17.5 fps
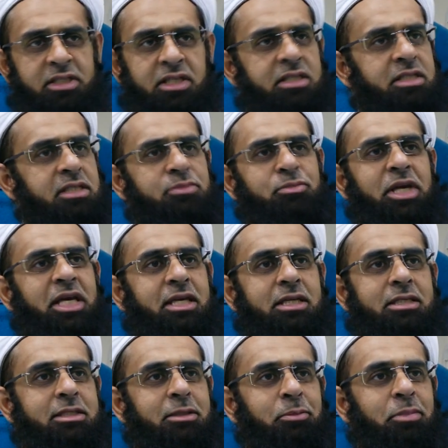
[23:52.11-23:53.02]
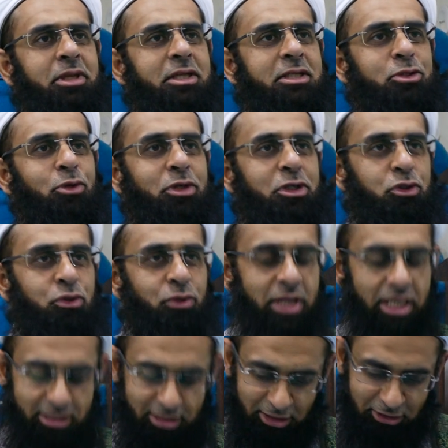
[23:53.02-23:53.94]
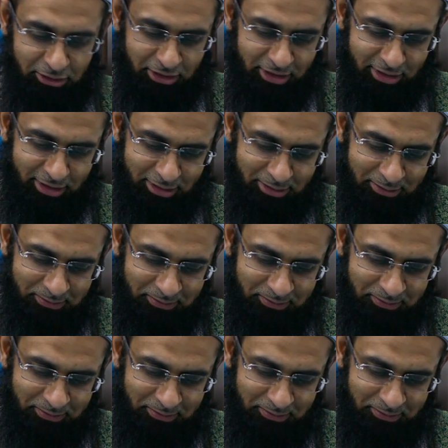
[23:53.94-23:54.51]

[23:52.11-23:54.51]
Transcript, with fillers: Let's just make it simple there's only two categories.